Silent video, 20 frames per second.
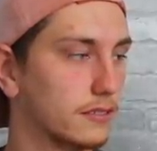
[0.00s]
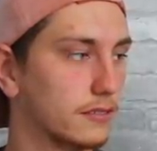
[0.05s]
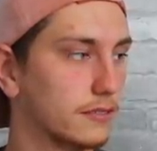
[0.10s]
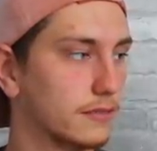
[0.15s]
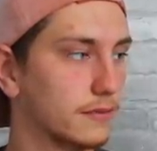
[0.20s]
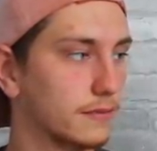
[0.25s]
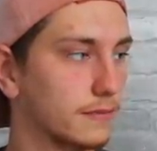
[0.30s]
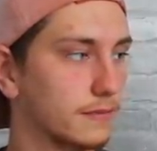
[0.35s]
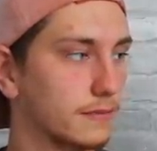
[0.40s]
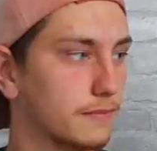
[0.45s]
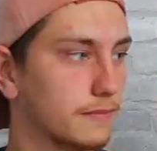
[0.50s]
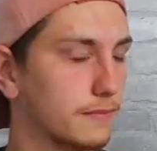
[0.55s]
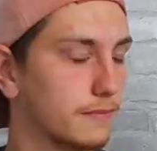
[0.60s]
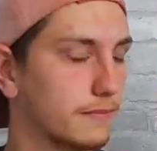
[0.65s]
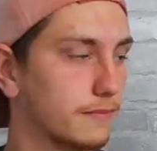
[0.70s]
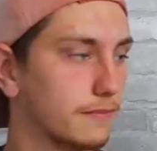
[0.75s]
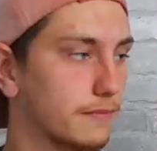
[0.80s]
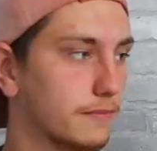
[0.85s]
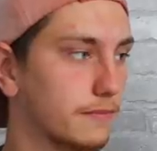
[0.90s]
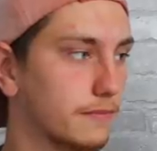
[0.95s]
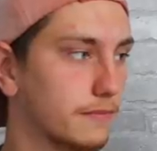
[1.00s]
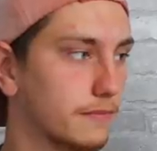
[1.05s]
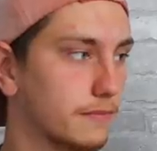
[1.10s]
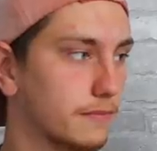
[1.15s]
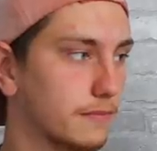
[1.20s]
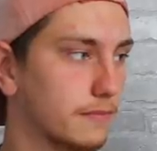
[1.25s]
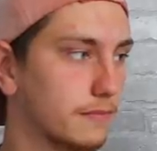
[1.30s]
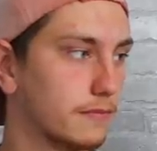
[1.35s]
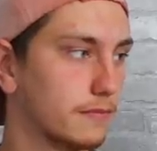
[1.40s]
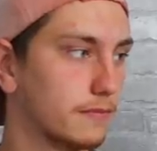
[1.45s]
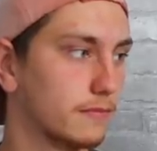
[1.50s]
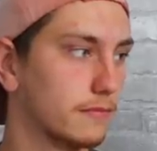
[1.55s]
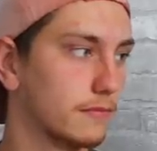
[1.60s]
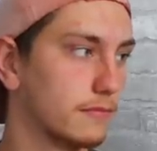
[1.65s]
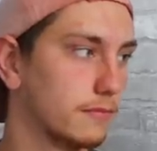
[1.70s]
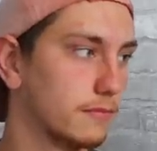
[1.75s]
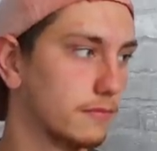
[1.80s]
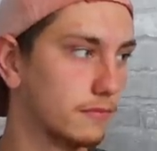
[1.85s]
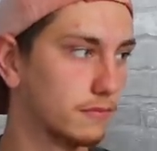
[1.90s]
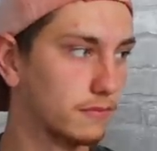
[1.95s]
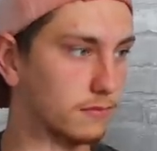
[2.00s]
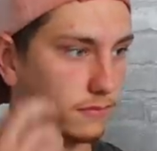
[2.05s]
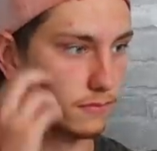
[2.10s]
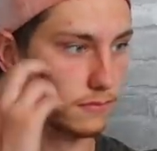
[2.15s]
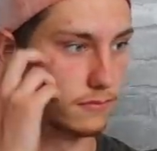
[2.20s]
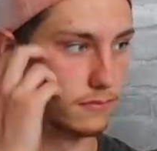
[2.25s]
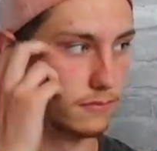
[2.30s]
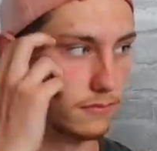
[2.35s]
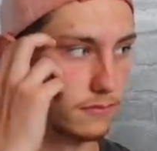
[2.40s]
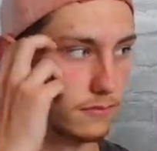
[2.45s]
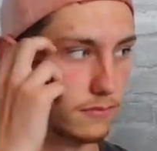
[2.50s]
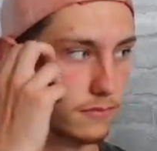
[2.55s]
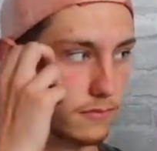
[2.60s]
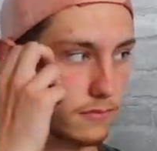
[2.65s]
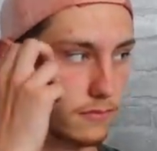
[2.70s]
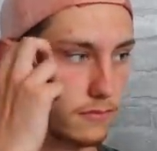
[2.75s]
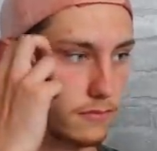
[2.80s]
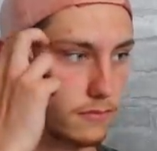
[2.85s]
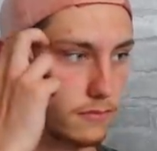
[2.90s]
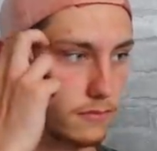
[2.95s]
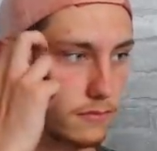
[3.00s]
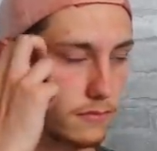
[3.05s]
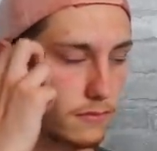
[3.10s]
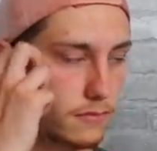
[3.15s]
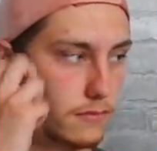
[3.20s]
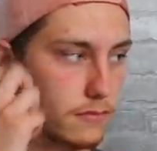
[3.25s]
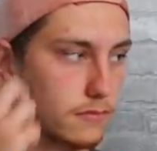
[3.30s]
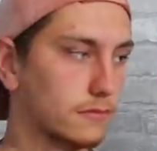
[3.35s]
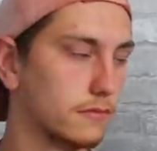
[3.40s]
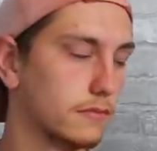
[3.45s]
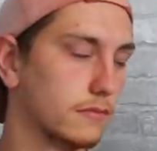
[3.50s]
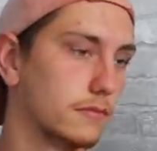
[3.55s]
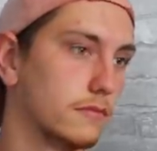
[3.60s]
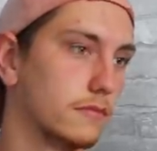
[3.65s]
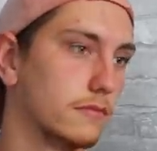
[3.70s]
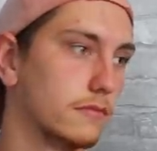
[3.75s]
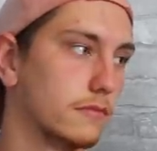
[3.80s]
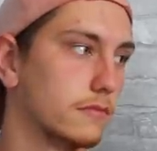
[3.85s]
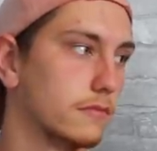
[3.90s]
No words are spoken by the person on screen.